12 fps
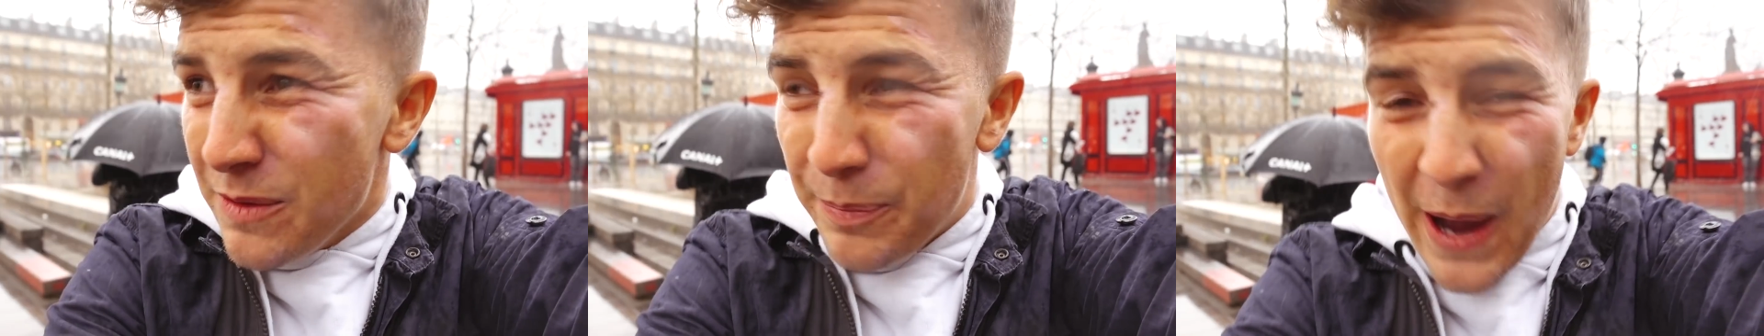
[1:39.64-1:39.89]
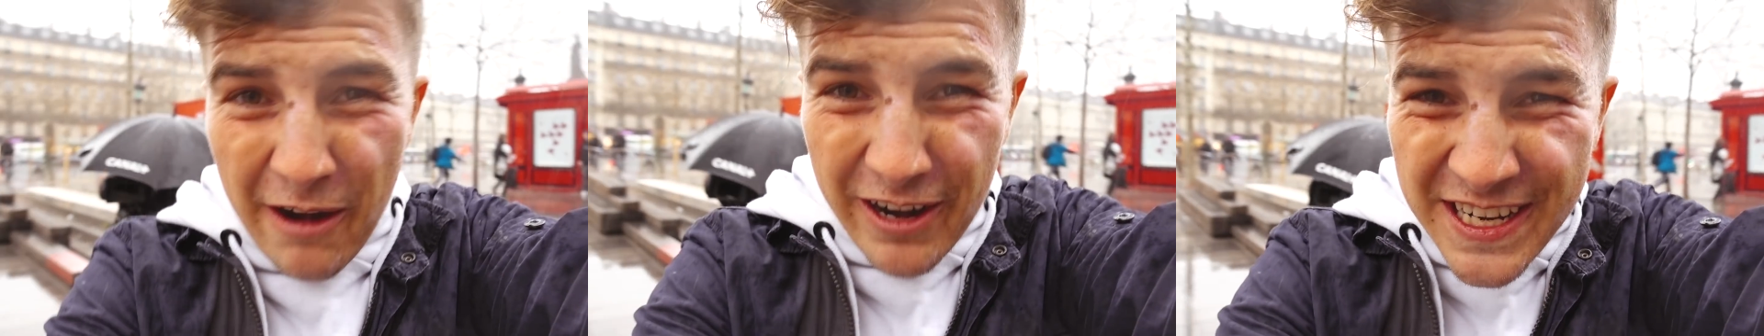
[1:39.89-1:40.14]
in
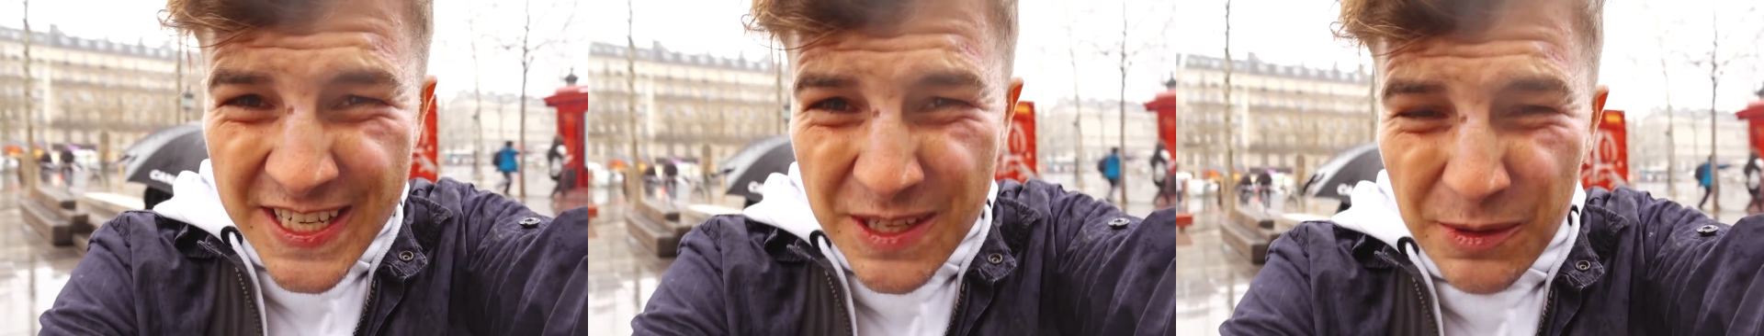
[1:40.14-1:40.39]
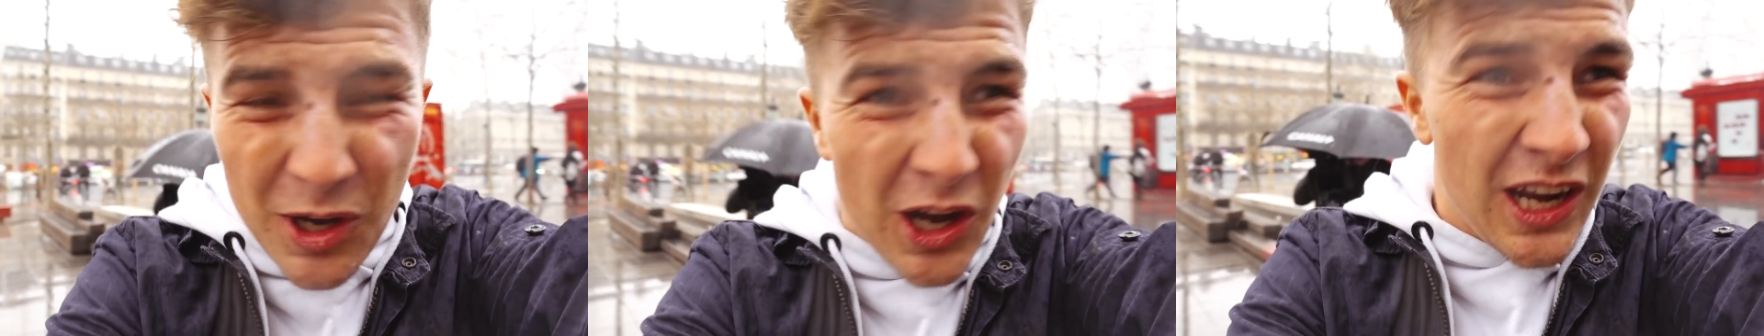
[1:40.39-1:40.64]
Paris.
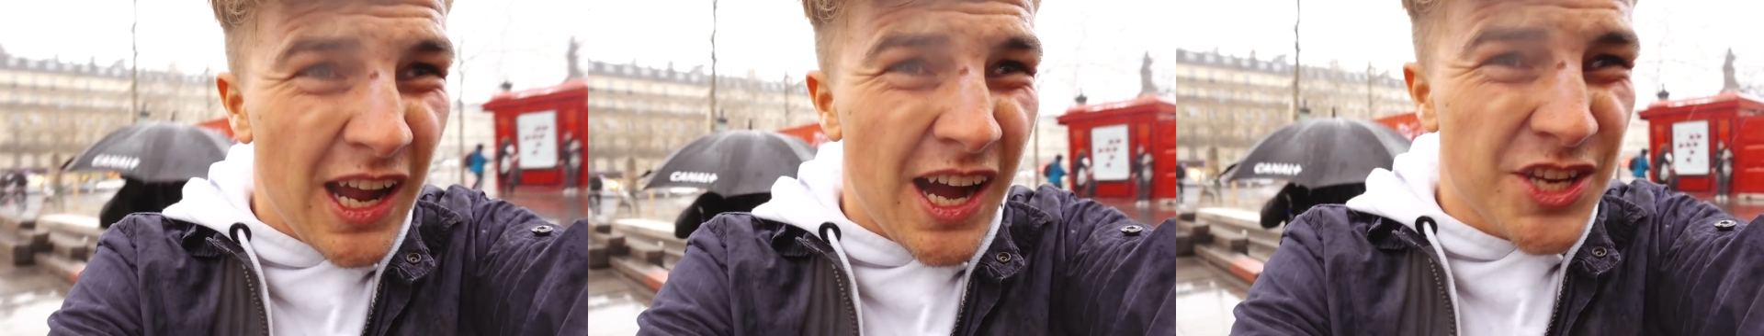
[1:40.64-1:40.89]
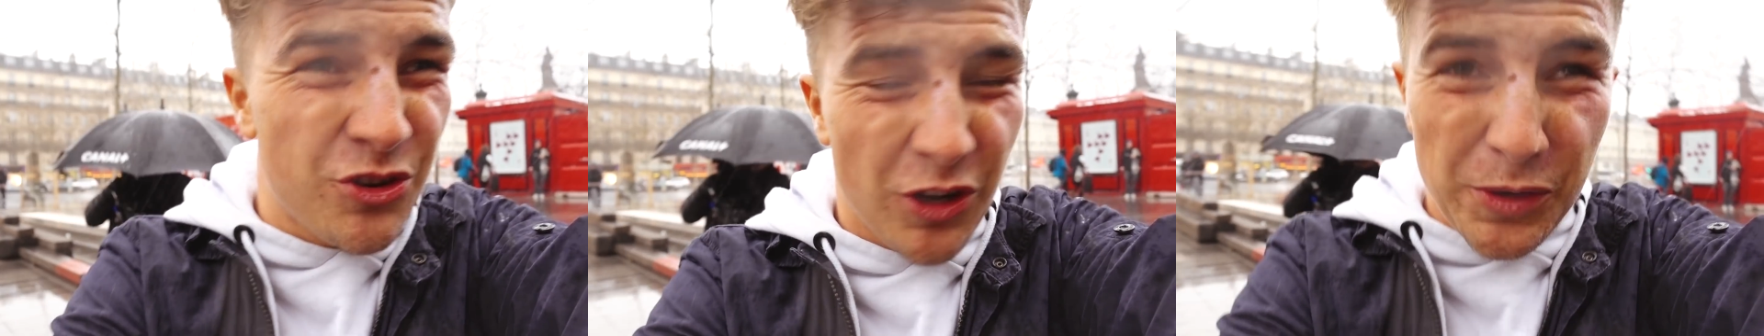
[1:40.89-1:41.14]
We've got a
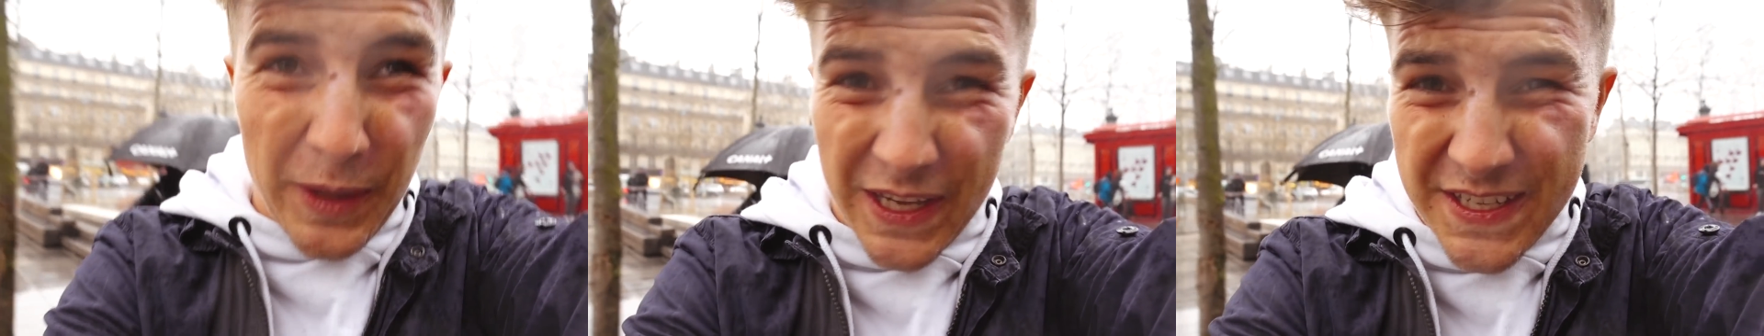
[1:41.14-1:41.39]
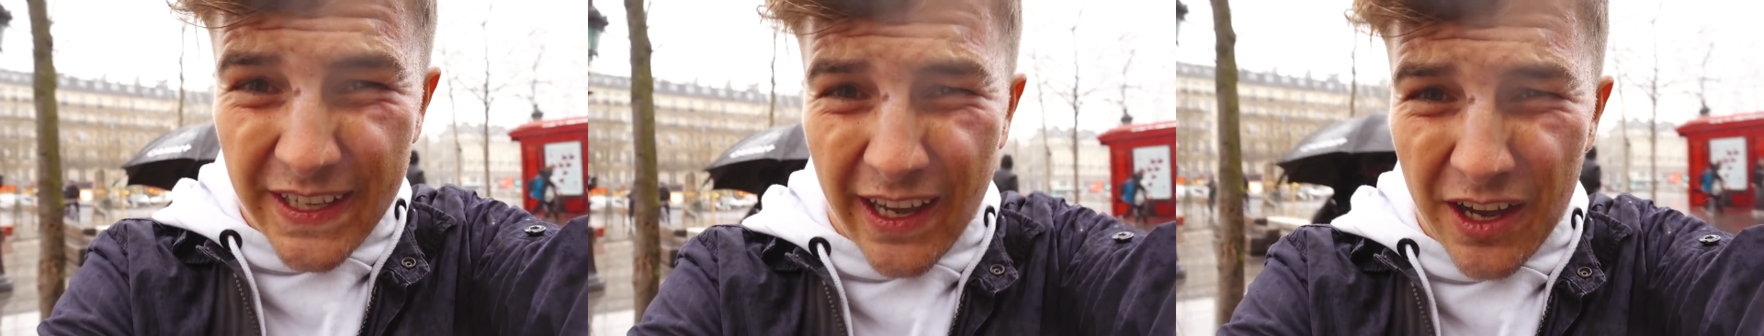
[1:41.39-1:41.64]
large crew with
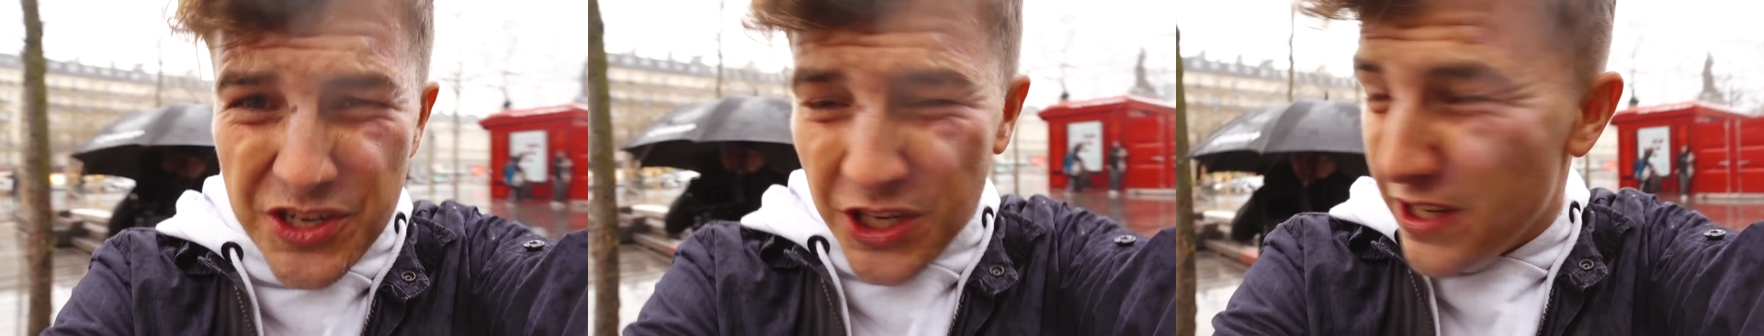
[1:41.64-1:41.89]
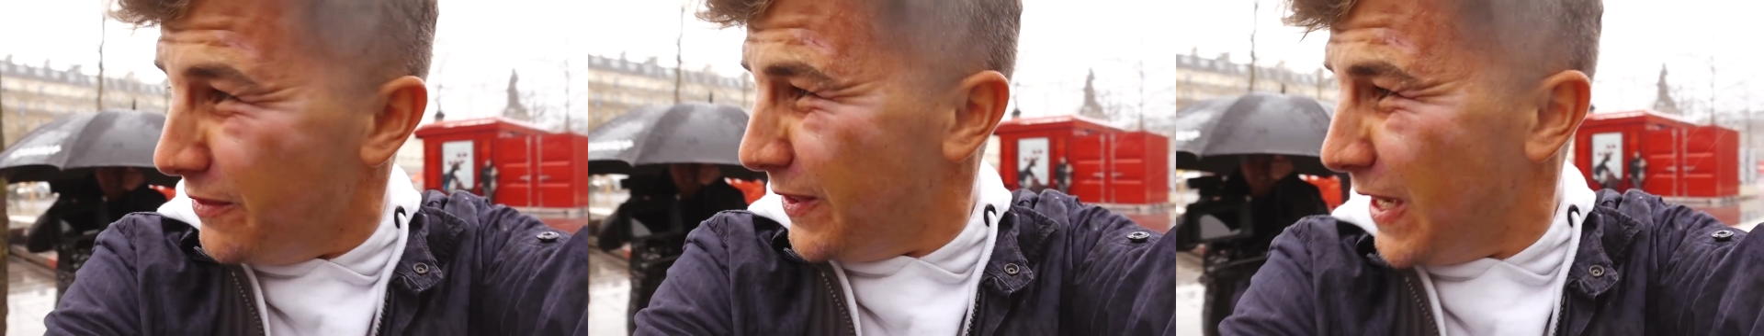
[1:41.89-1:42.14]
us today. I'll show
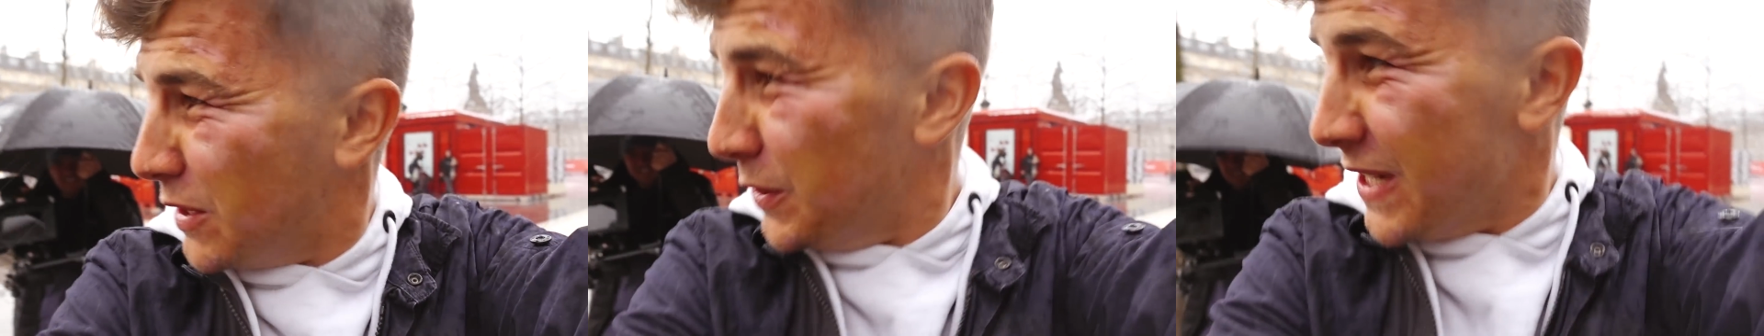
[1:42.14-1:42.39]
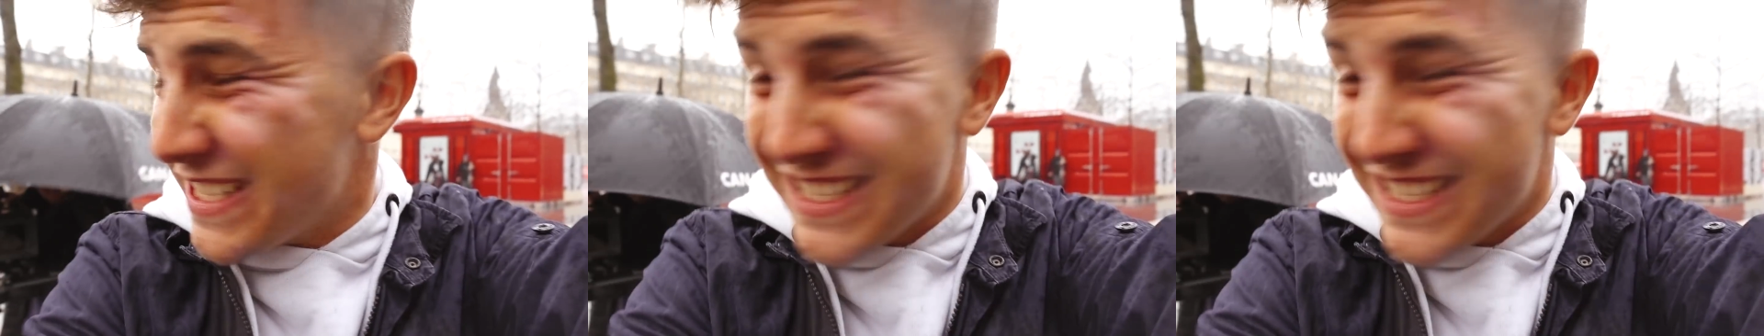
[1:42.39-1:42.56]
you the vehicle in a